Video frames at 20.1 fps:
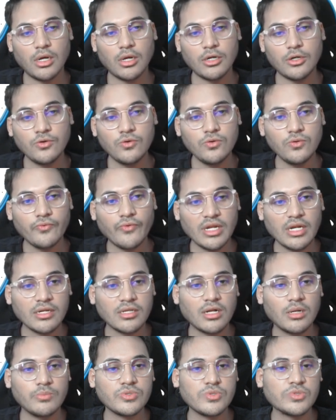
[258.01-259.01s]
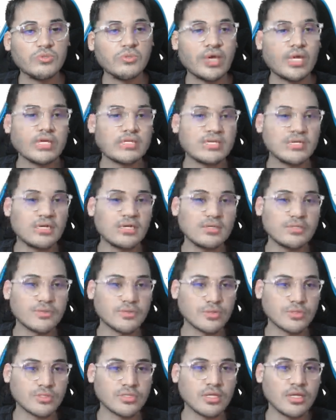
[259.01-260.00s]
do when it comes to managing a
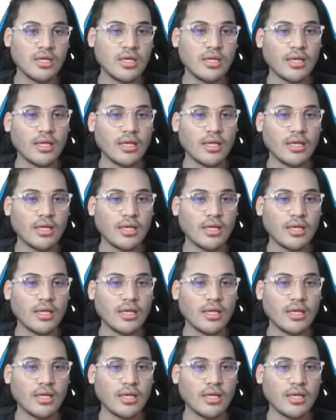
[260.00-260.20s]
resource.